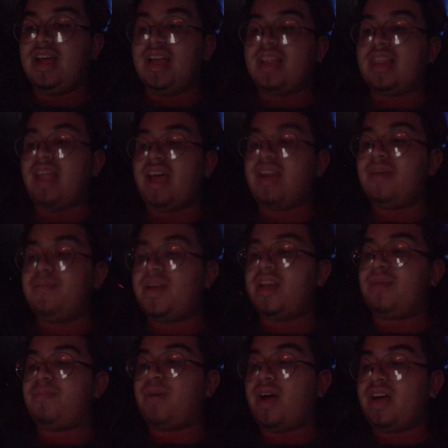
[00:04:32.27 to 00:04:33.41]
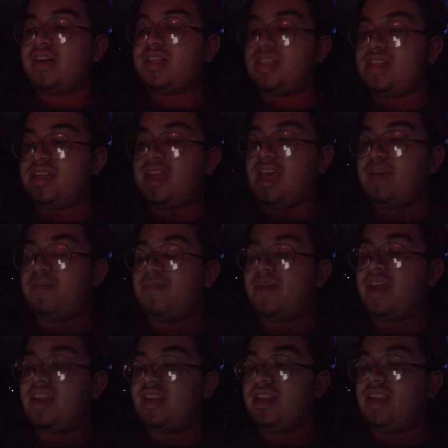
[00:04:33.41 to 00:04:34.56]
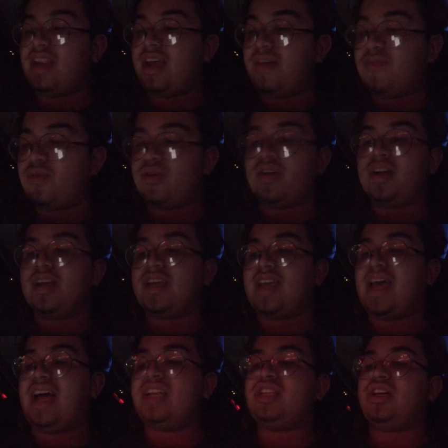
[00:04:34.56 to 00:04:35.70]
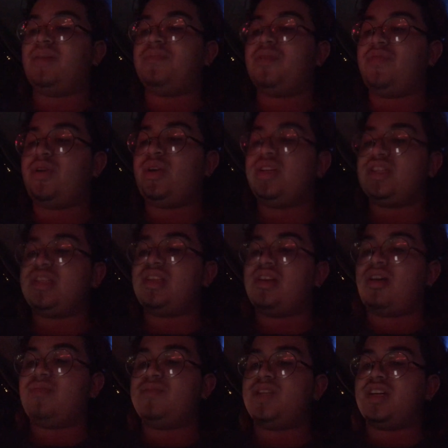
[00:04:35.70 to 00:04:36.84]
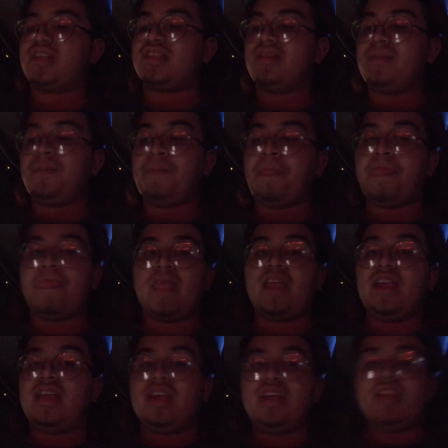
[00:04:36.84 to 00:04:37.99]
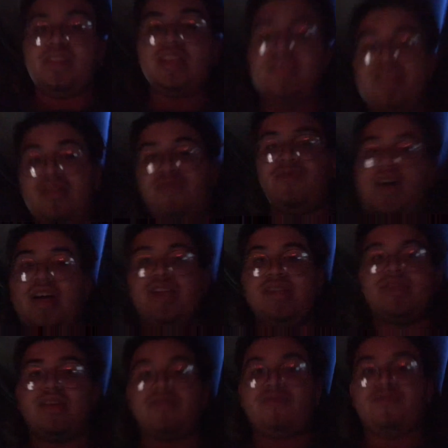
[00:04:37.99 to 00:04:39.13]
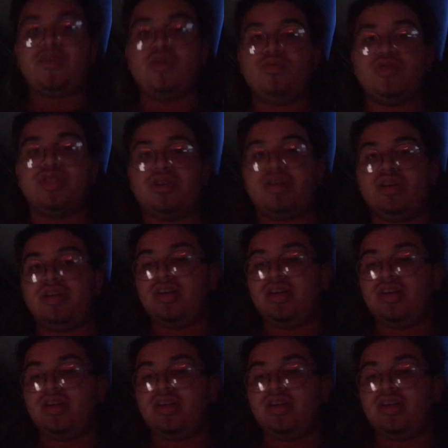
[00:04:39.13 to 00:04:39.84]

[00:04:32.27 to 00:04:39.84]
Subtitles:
light emitted by us today may never catch up to very distant objects. This defines a future